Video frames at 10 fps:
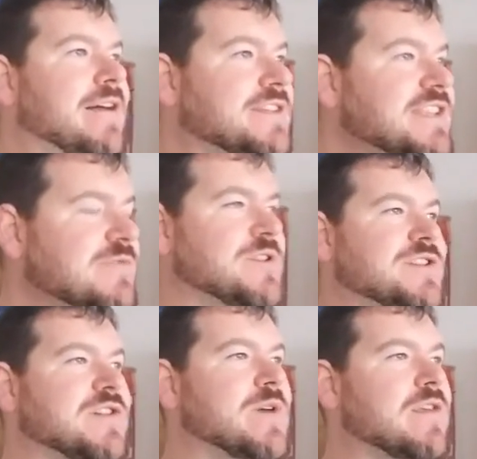This is
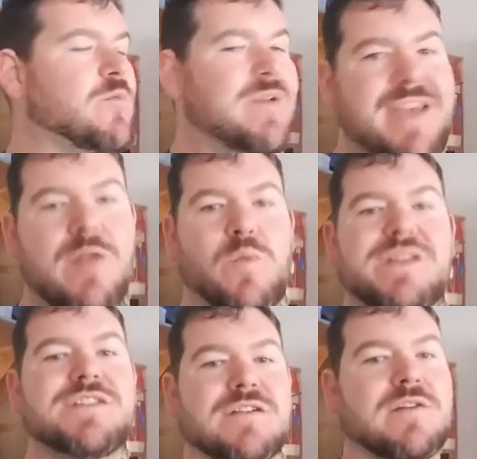winter weather. We've had
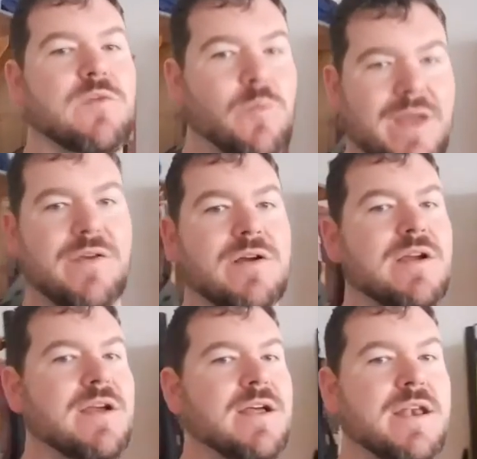winter weather,
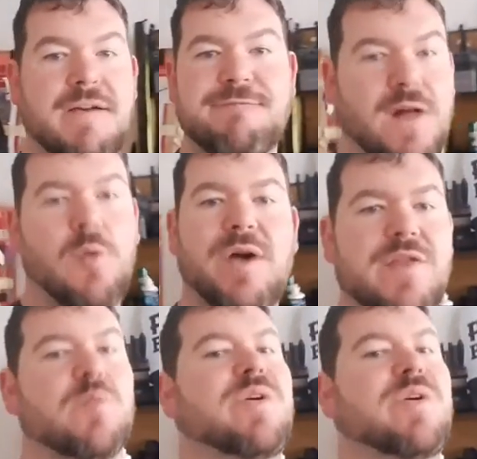not fall weather.